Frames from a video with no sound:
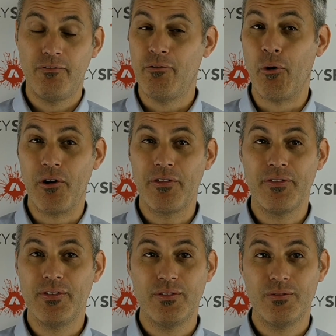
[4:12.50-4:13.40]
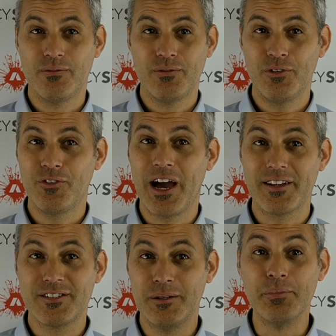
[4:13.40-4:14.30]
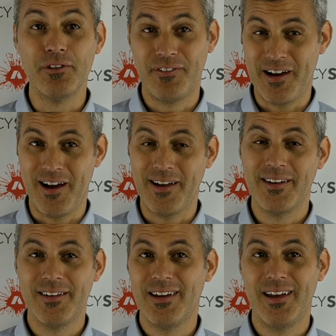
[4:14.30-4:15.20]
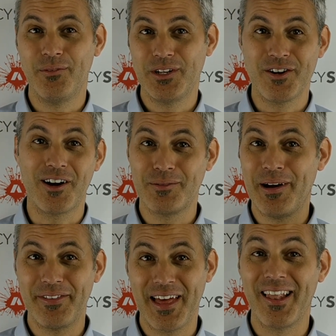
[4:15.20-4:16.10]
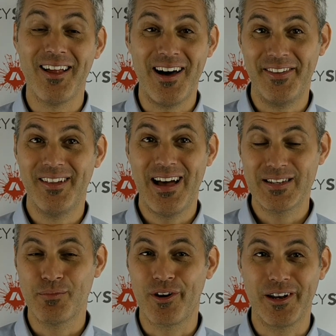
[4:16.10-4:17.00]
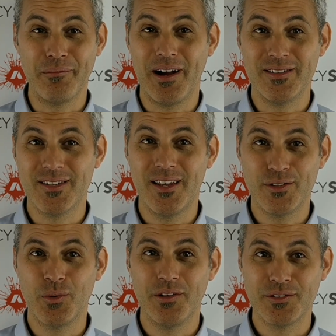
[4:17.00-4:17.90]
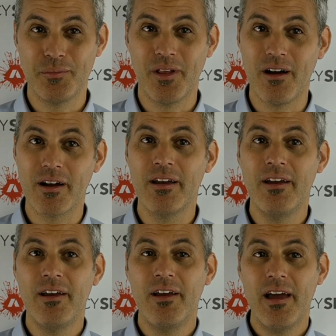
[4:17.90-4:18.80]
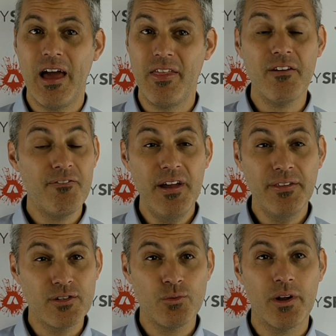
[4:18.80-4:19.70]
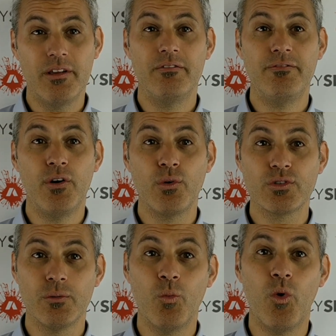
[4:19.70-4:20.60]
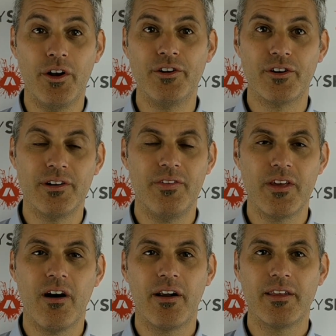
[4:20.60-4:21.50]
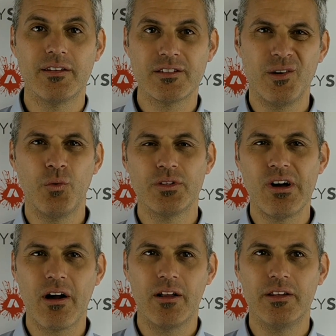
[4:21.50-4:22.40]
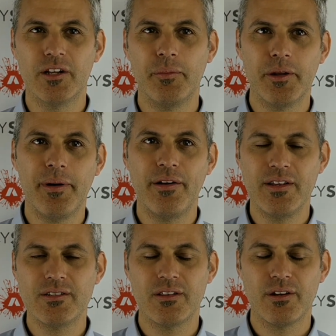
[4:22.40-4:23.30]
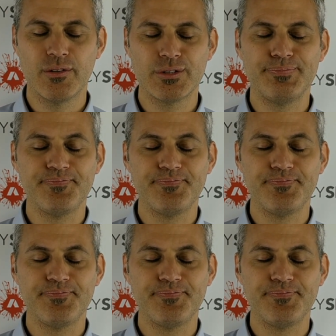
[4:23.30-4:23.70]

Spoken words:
Fourth, you've got to simplify. And we talked about that a lot in the last Marketing Mindset as well as the blog. And then the 5th is you want to invoke some wonder in the audience. And we'll talk a little bit about each of those.